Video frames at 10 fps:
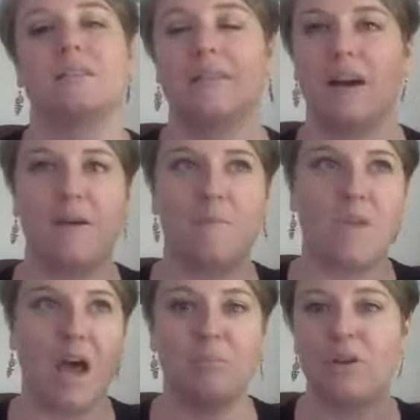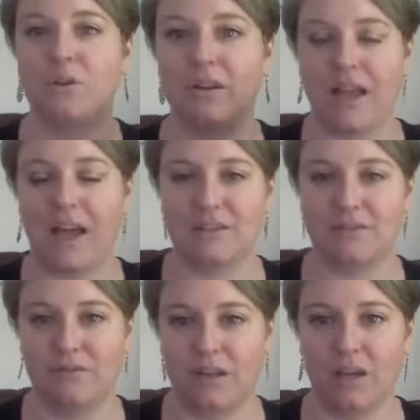upload it as a
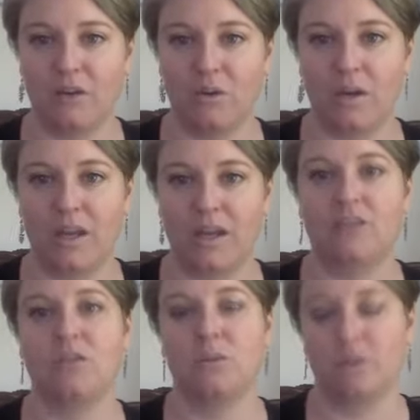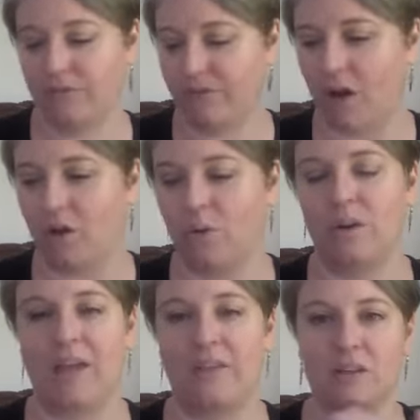video in your phone,
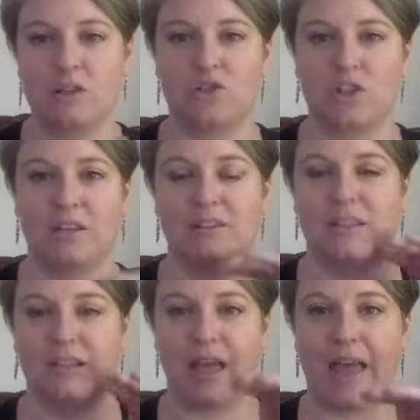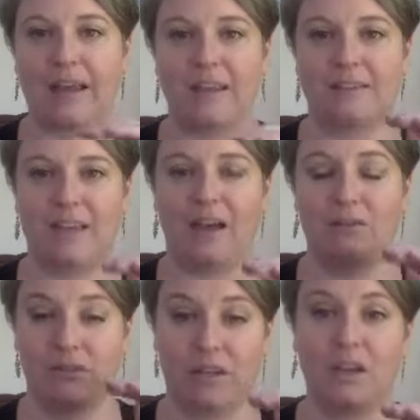and then you just edit
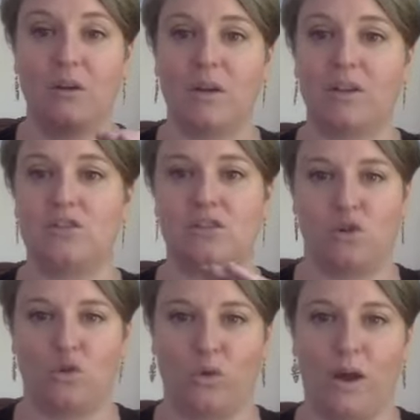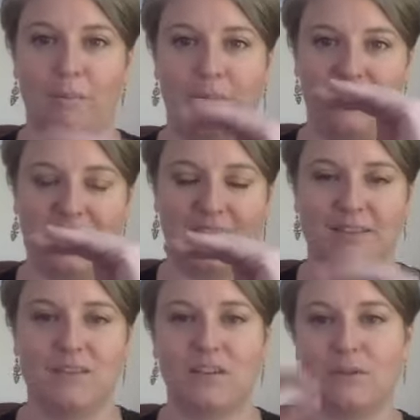that video and you just crop,
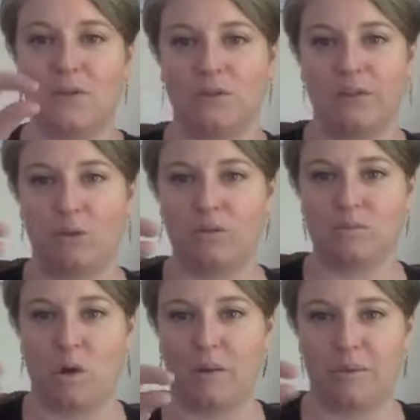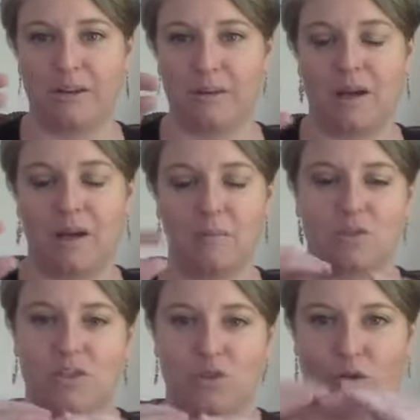because it'll give you a little watermark at the bottom, and
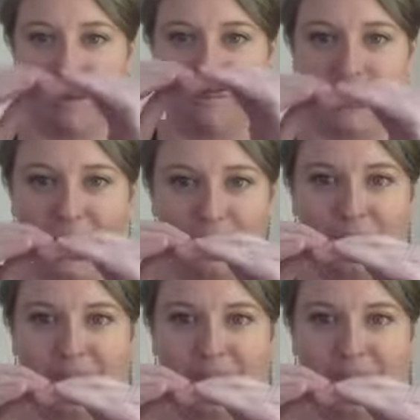you just crop it up.